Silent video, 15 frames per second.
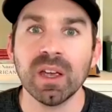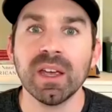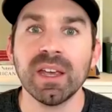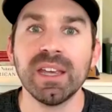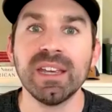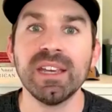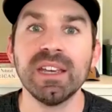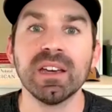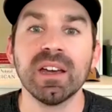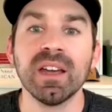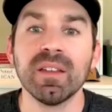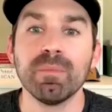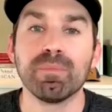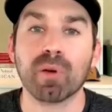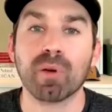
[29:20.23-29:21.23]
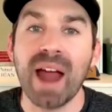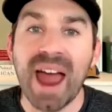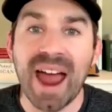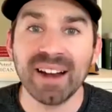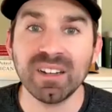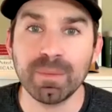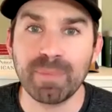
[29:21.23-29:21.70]
He
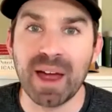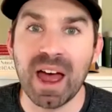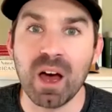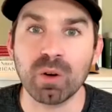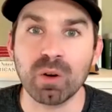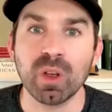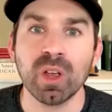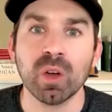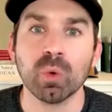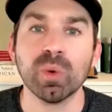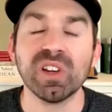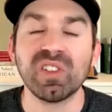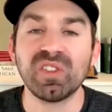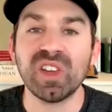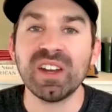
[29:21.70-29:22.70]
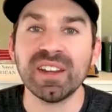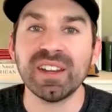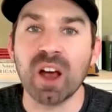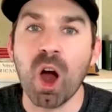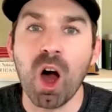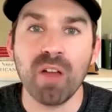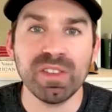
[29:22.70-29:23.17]
bragged about
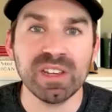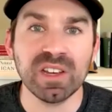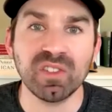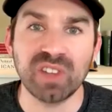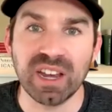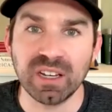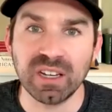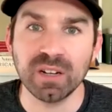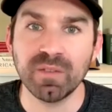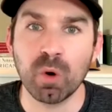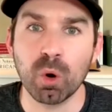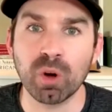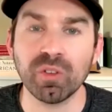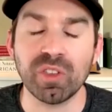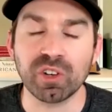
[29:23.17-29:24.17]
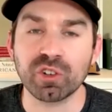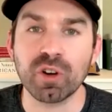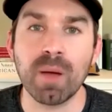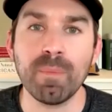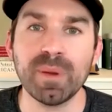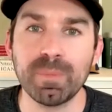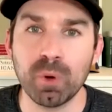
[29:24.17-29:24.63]
rescinding all the executive orders that
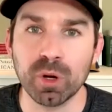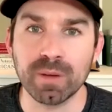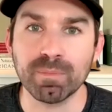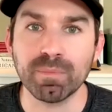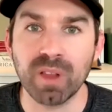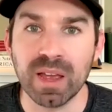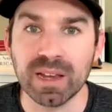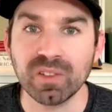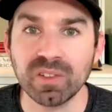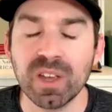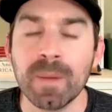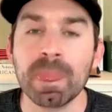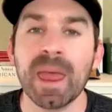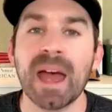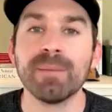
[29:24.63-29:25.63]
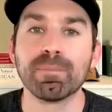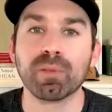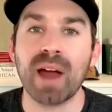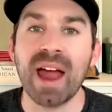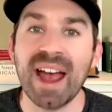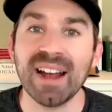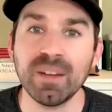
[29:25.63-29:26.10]
Trump had put in place and
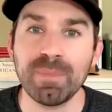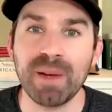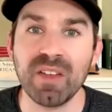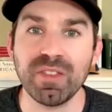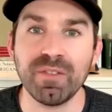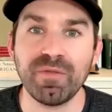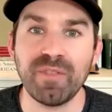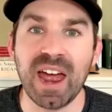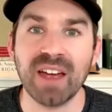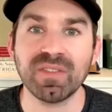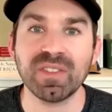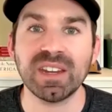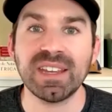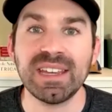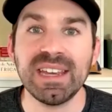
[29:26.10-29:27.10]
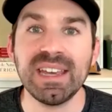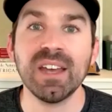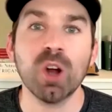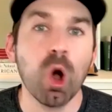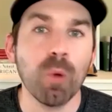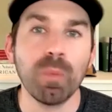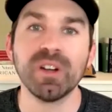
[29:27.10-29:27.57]
bragged about the fact that he
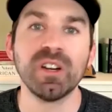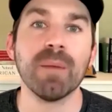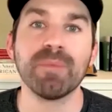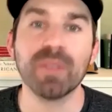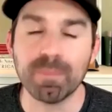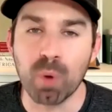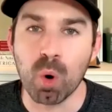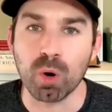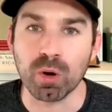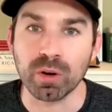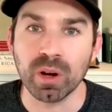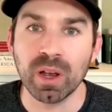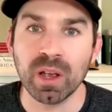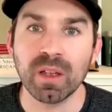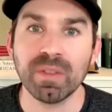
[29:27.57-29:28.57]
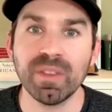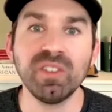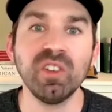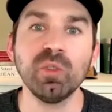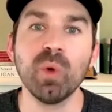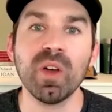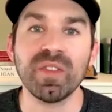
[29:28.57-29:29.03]
had opened up the border. This
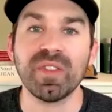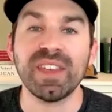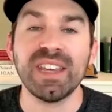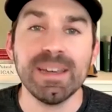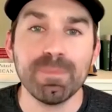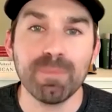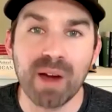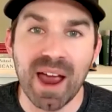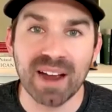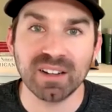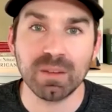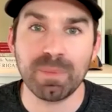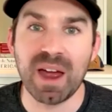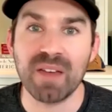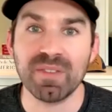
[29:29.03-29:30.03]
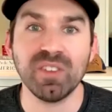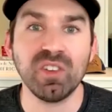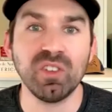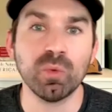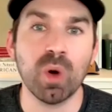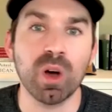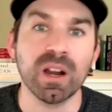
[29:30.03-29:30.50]
is what he bragged about. This
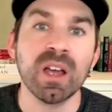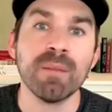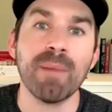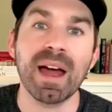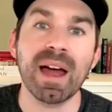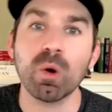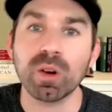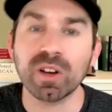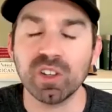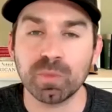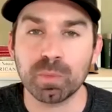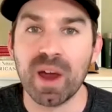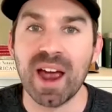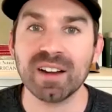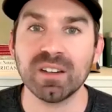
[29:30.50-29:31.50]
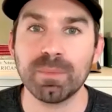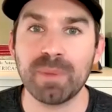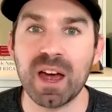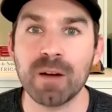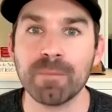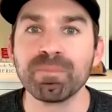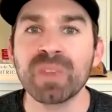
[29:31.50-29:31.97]
is what Mayorkas bragged
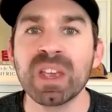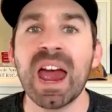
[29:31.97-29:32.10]
about.